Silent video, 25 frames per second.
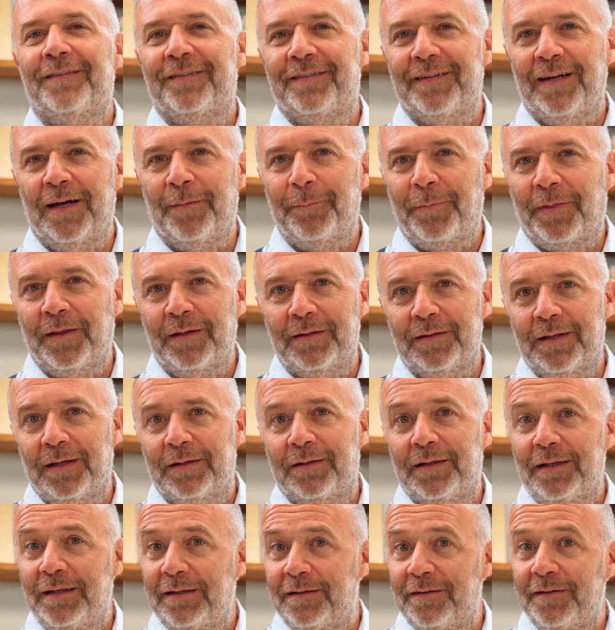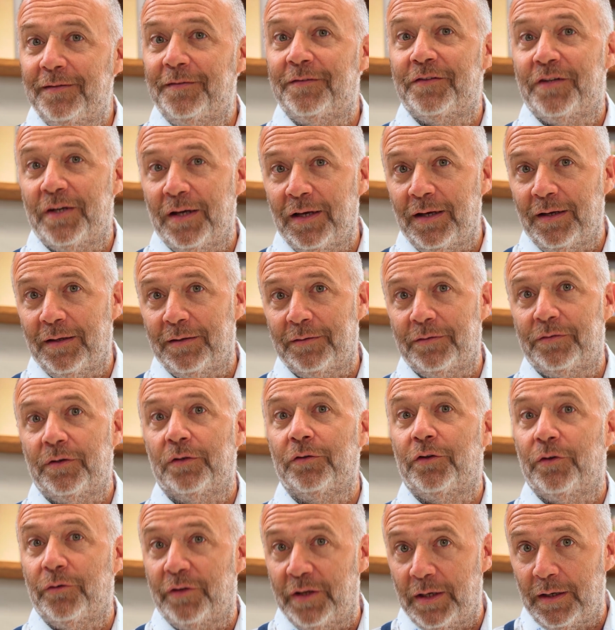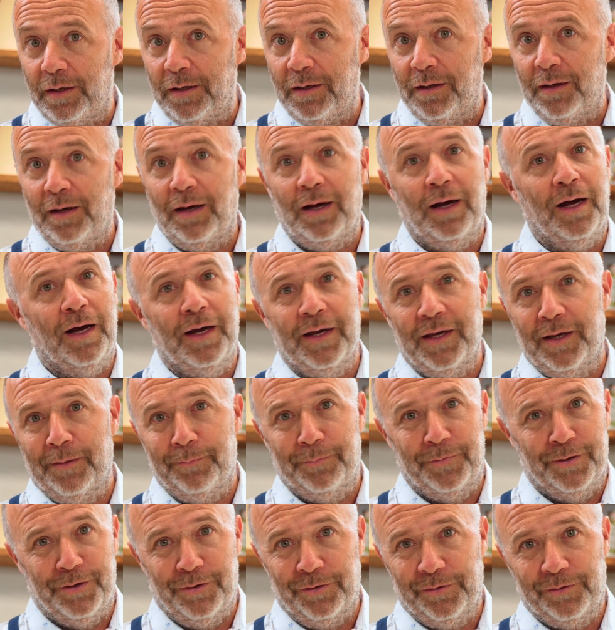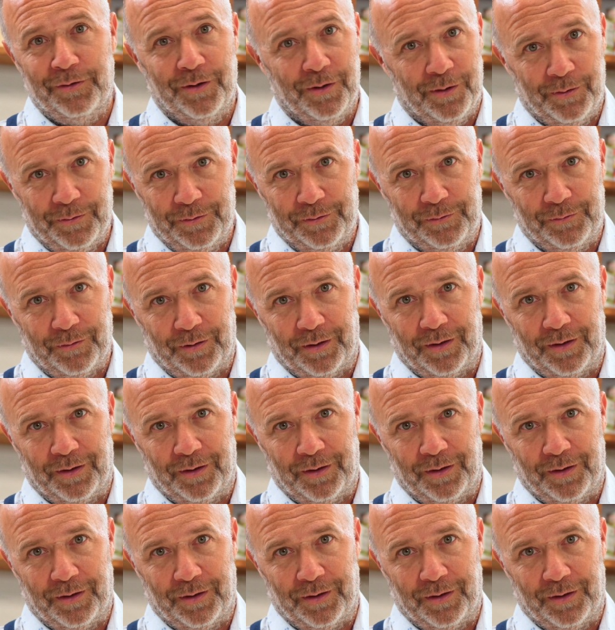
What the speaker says: Something that in this challenge today I am not going to